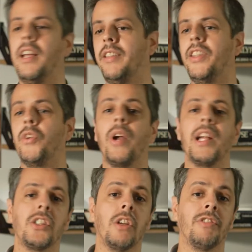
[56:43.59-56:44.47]
the
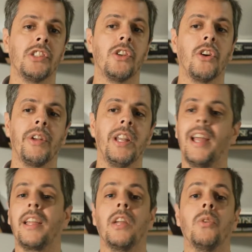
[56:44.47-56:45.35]
rest of the story,
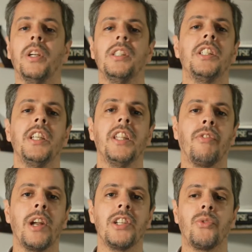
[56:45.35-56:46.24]
like he couldn't see the
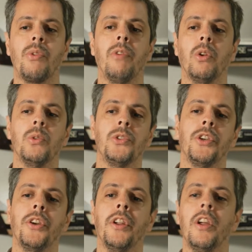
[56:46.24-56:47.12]
French
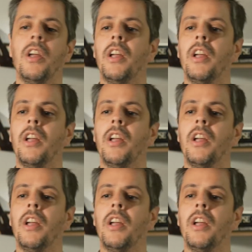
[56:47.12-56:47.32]
Revolution,